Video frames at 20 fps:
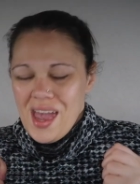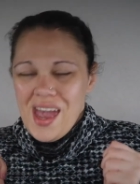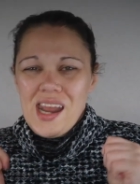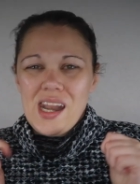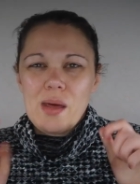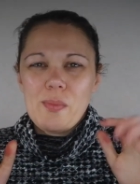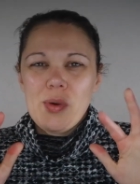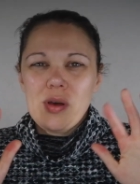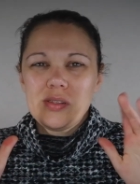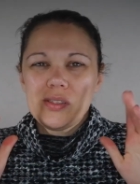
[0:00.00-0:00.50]

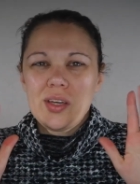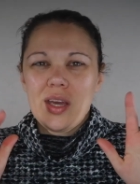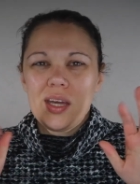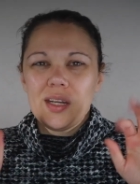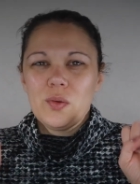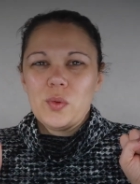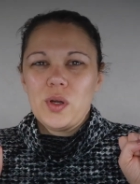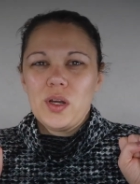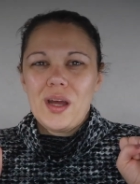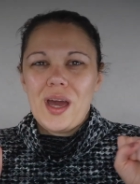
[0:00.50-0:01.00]
And I'm also
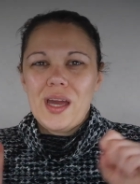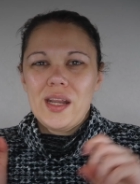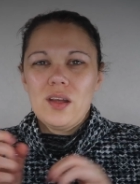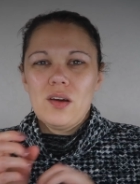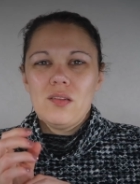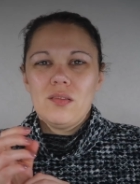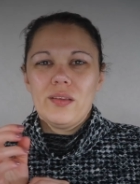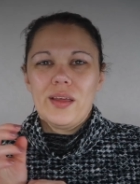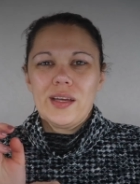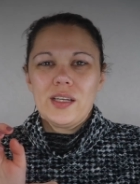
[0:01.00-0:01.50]
kind of weird. I
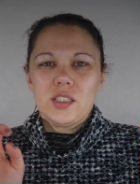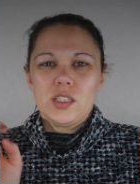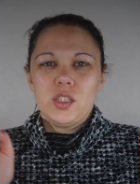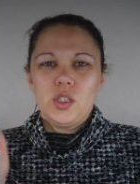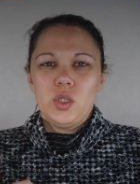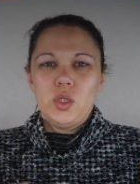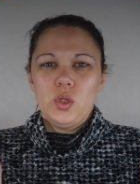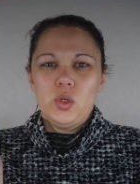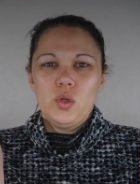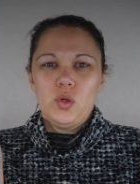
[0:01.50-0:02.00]
don't like
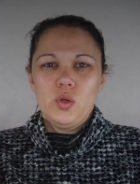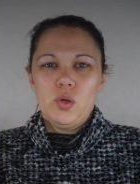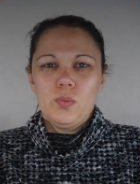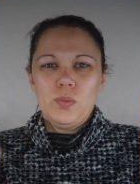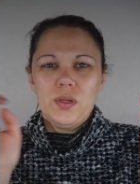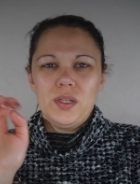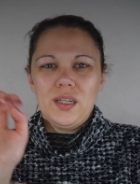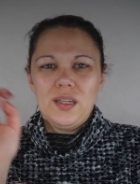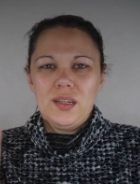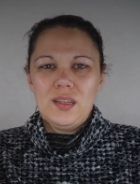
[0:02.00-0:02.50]
to
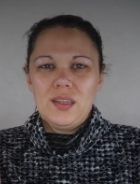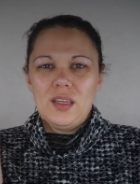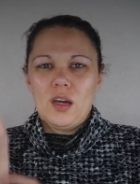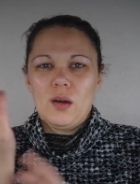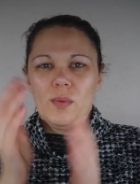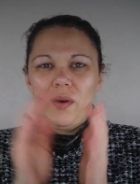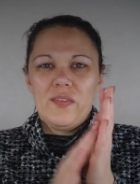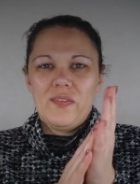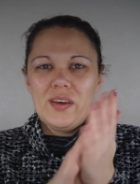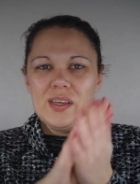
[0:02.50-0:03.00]
put anything
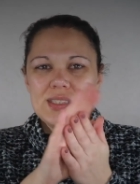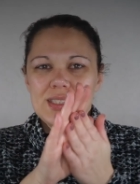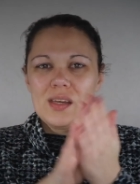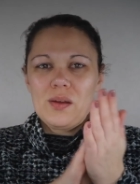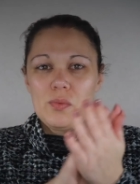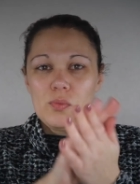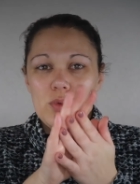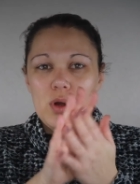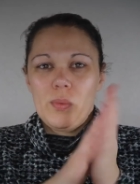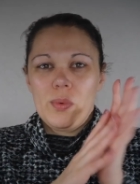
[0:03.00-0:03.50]
on my face
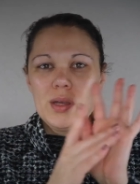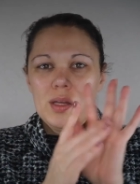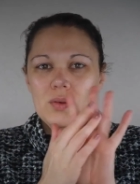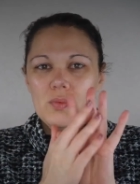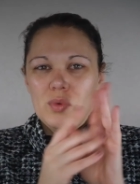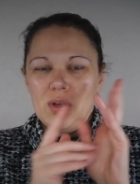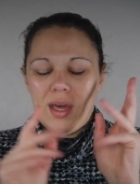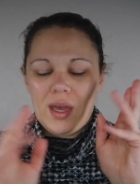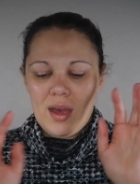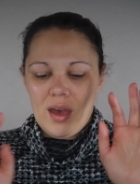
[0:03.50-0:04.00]
that I'm
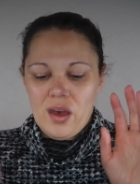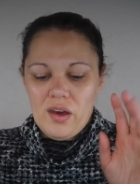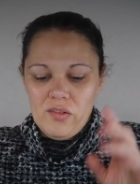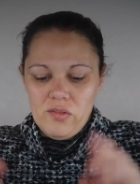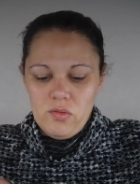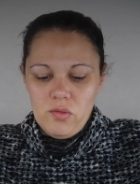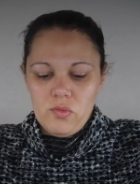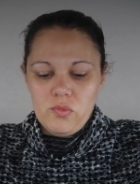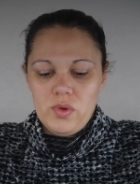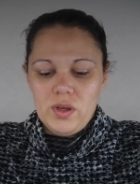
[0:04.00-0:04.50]
rubbing when I
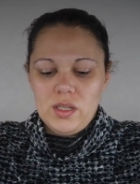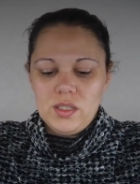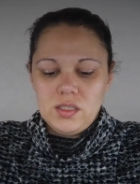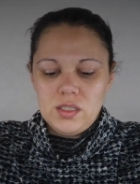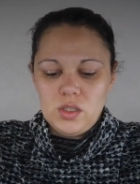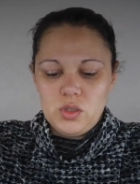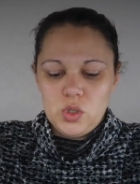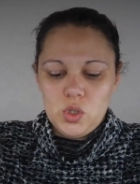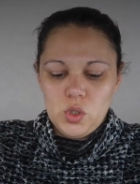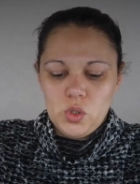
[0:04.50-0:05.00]
have
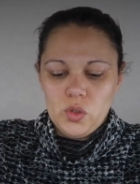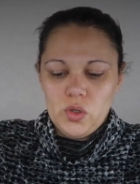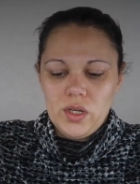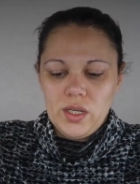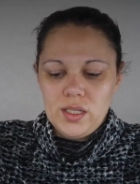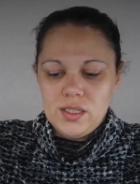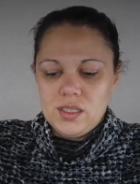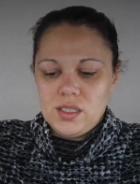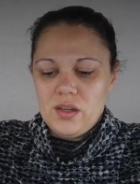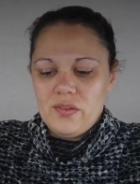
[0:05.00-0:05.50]
rings and
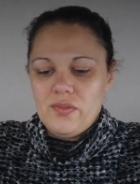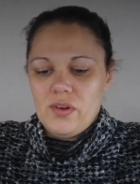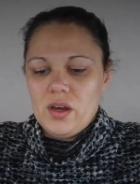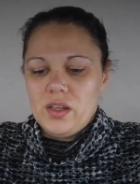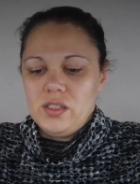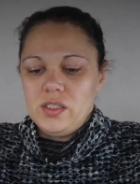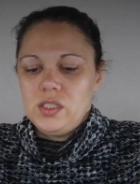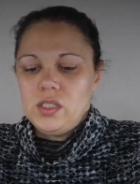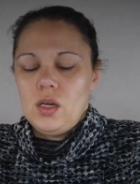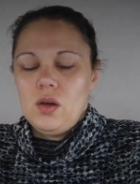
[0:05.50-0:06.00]
jewelry and stuff on.